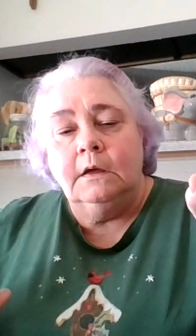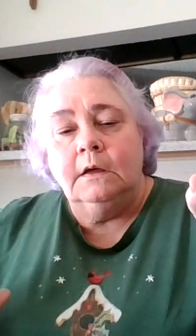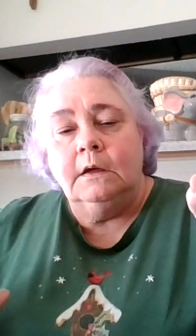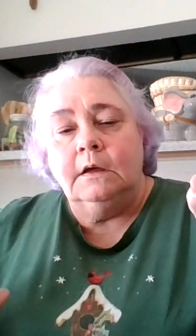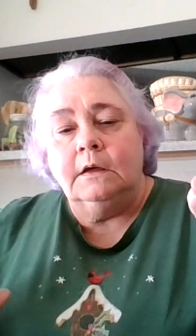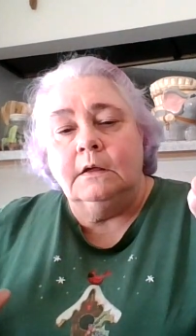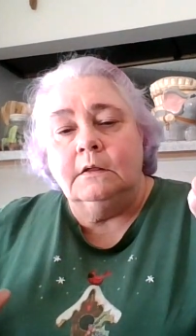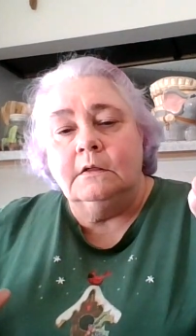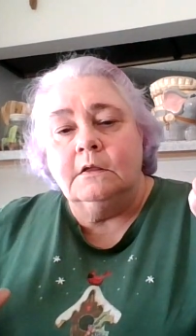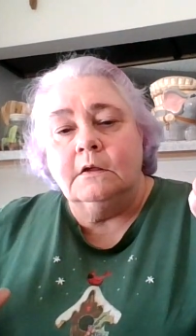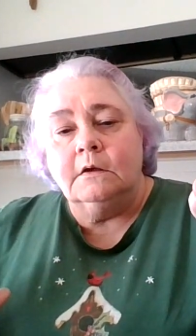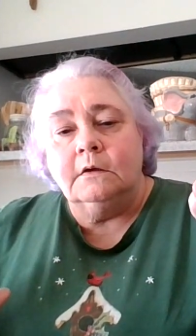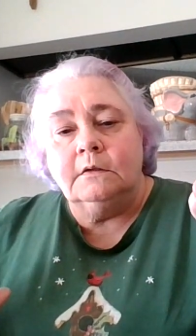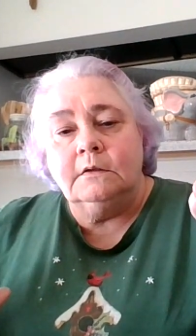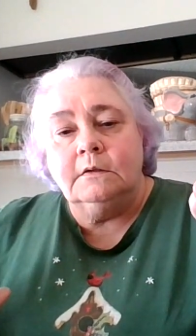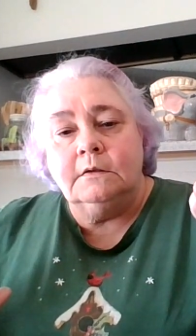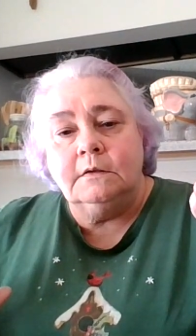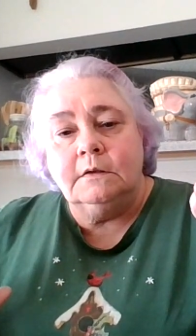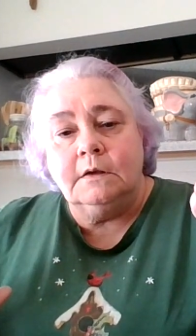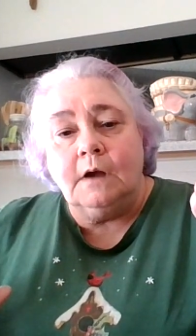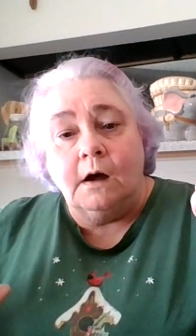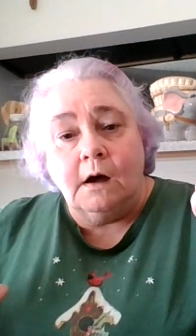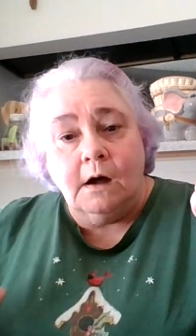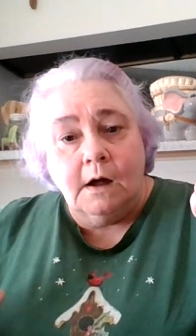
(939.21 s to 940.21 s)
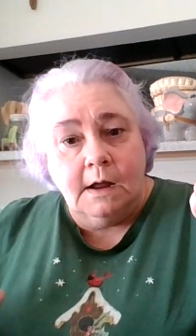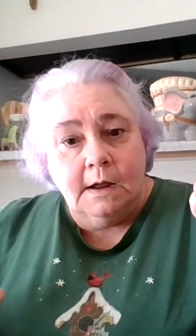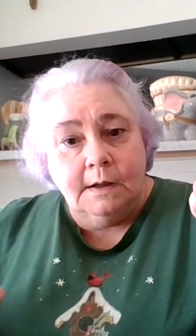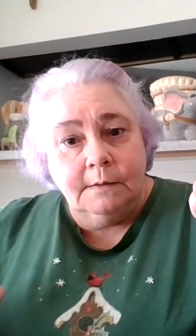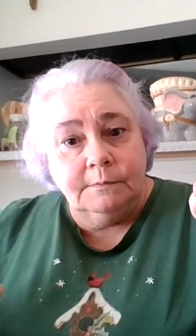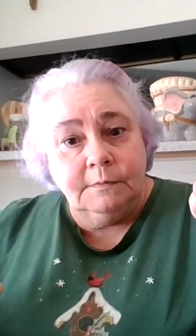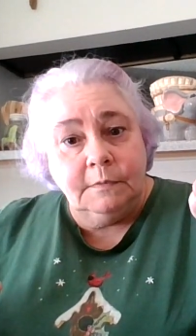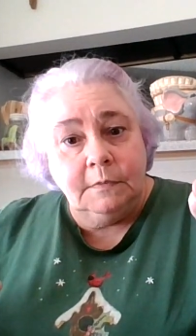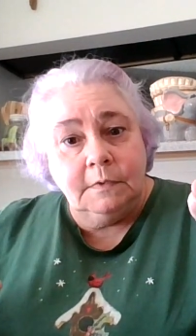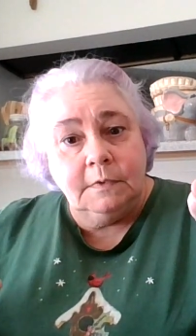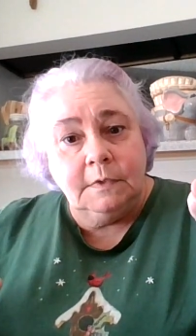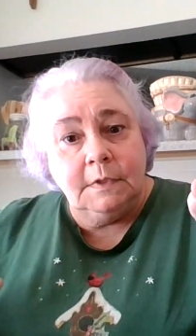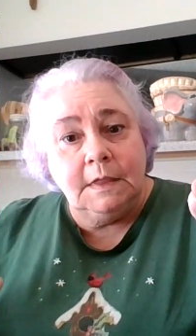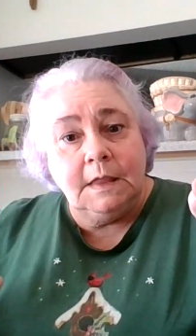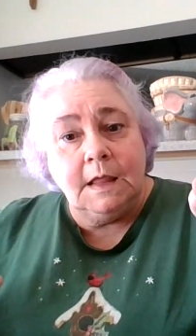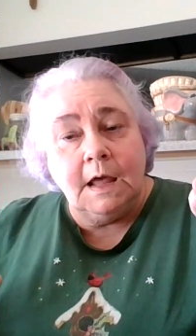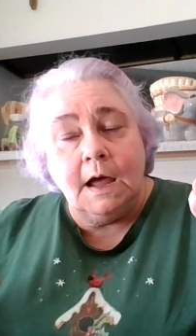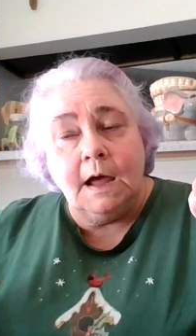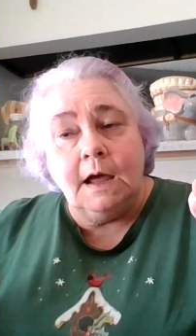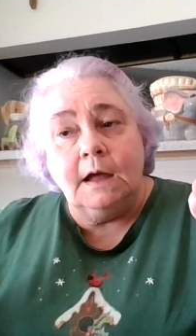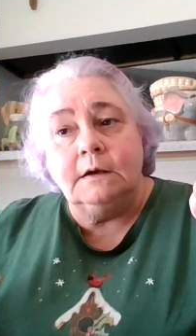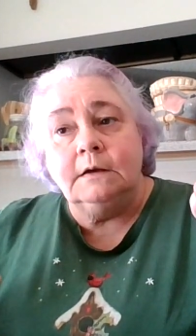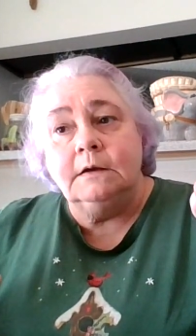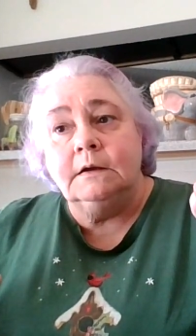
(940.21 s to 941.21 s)
in the time
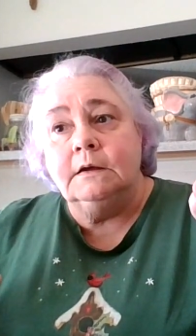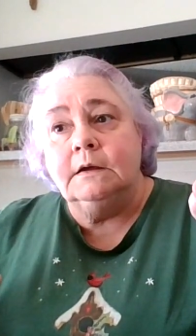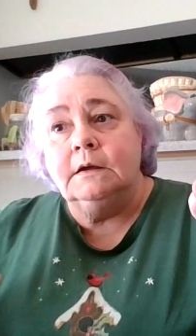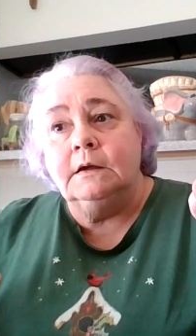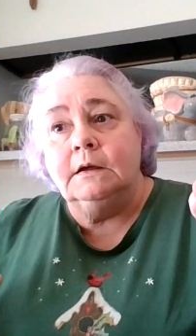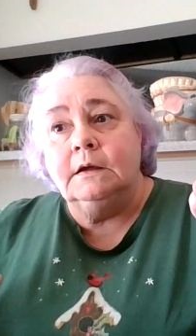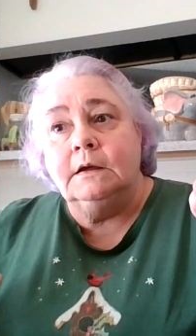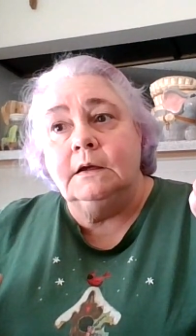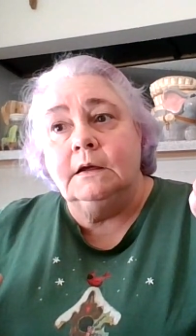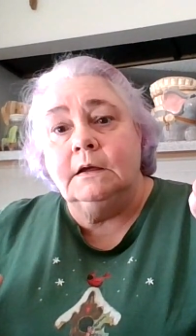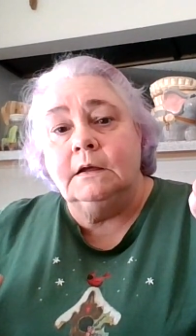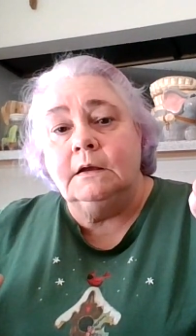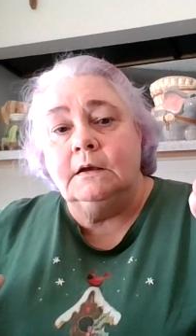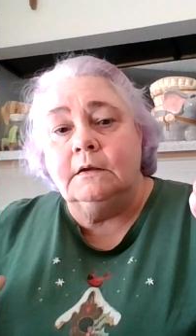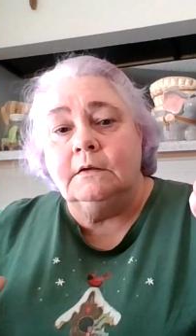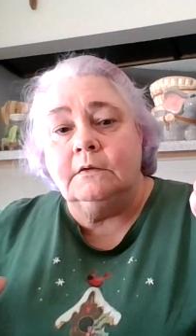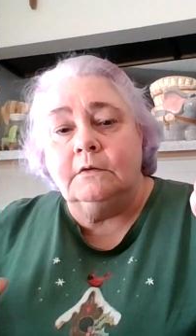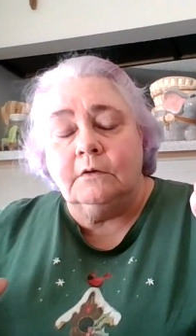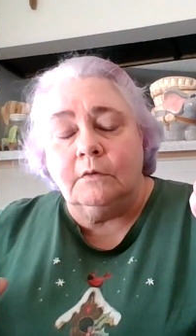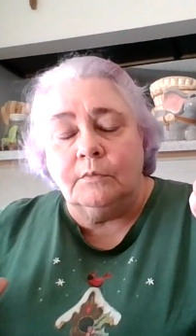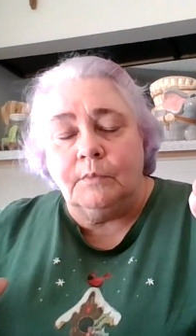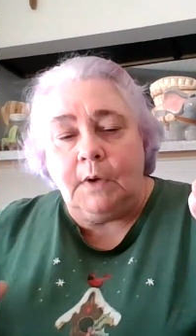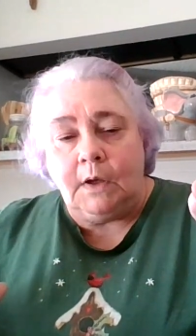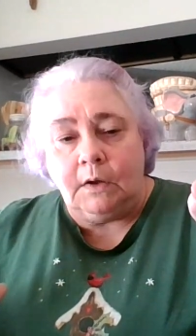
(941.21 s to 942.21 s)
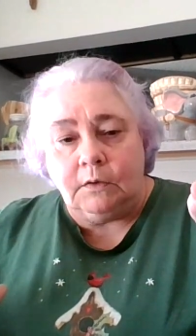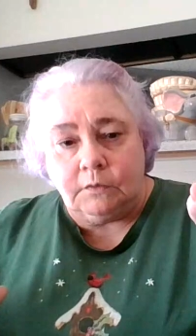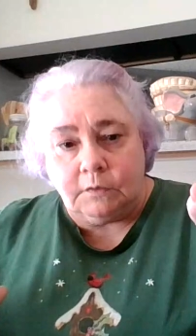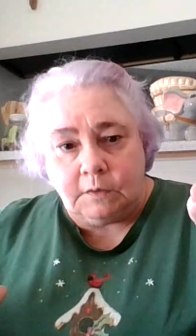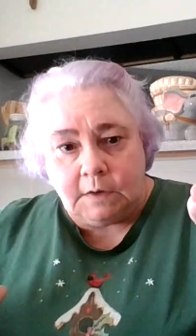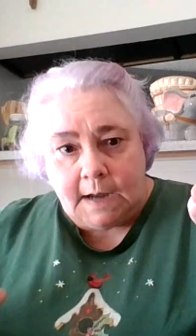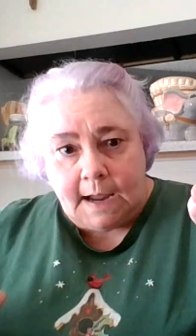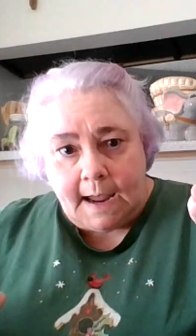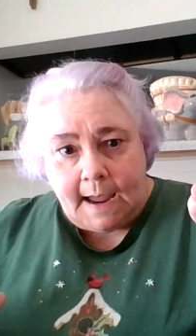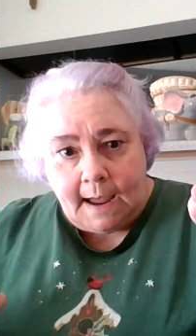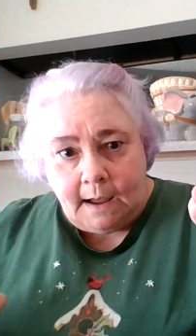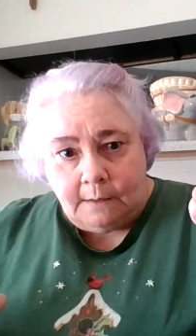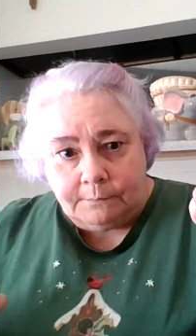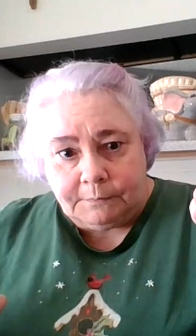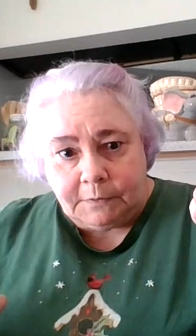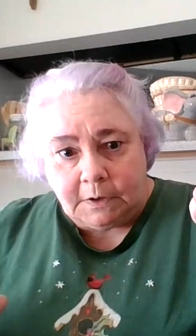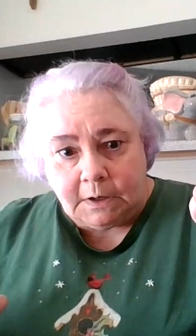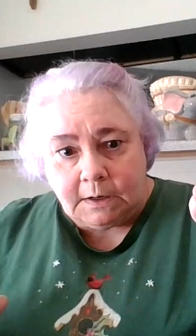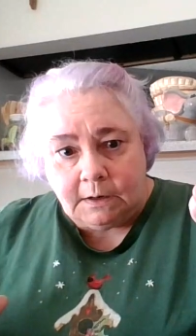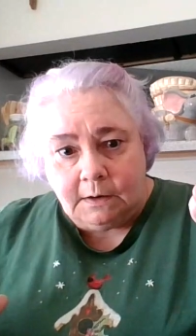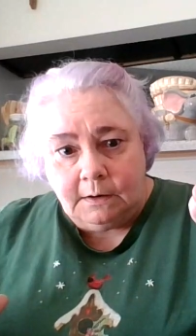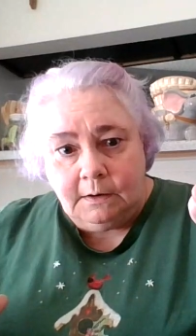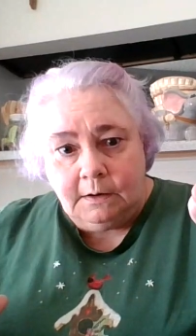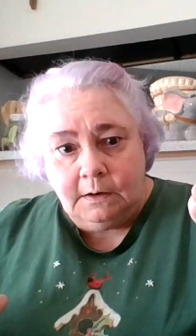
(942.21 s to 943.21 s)
that it is supposed to
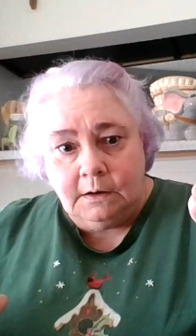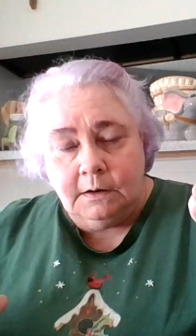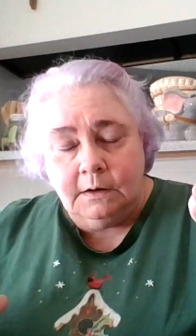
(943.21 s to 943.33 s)
happen.